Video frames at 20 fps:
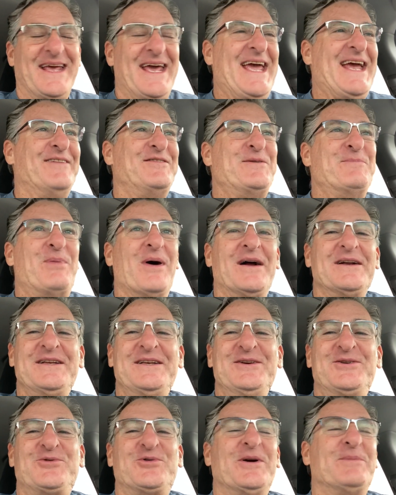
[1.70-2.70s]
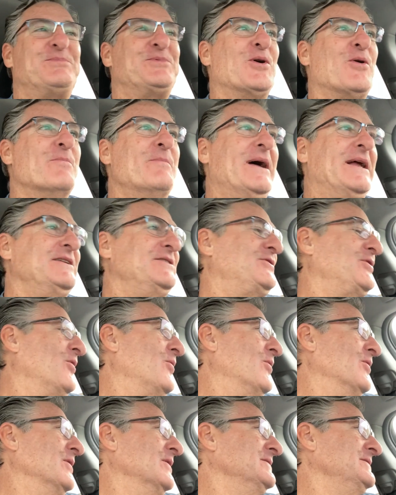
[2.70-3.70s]
Hey everybody, Crypto
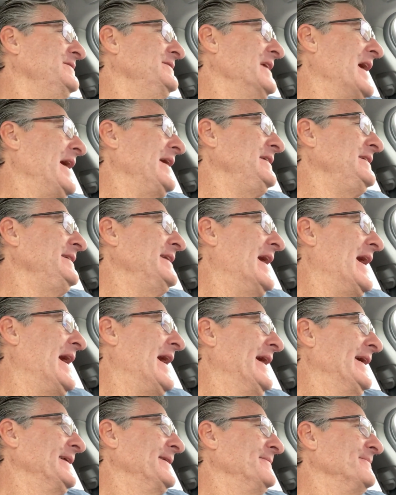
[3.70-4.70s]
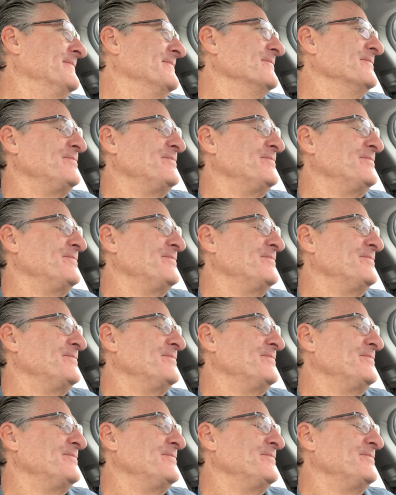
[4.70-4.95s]
Mentor 99.